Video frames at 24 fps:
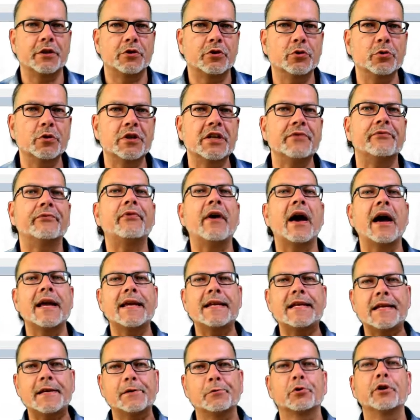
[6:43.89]
To
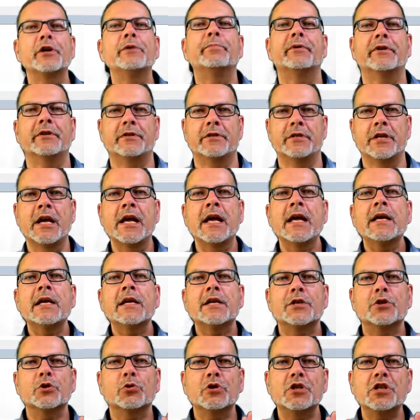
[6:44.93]
define a ribbon,
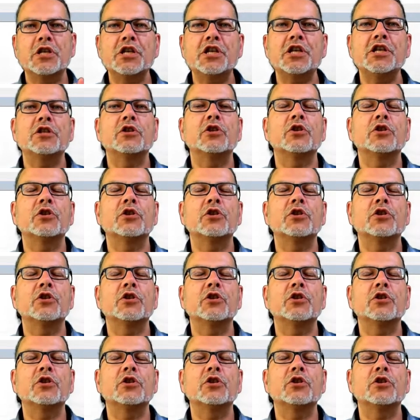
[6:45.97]
you need